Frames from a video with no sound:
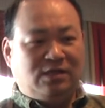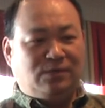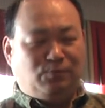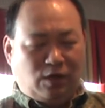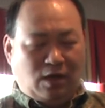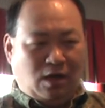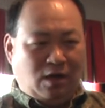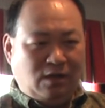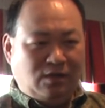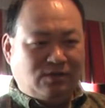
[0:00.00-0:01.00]
You just put it
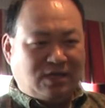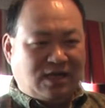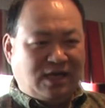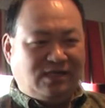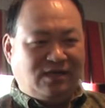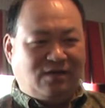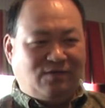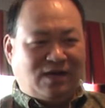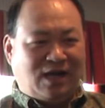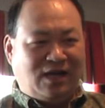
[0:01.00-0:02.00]
on, using a laser,
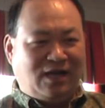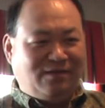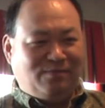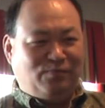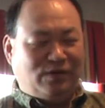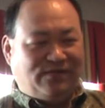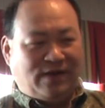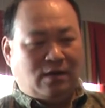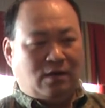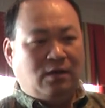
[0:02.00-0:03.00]
align it, put the
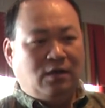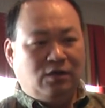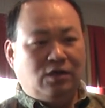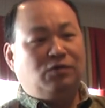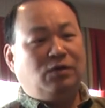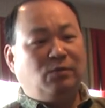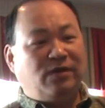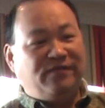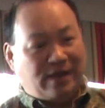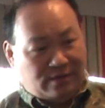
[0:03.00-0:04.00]
vane on. You're doing
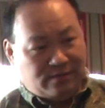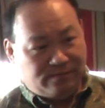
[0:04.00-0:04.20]
1 vane.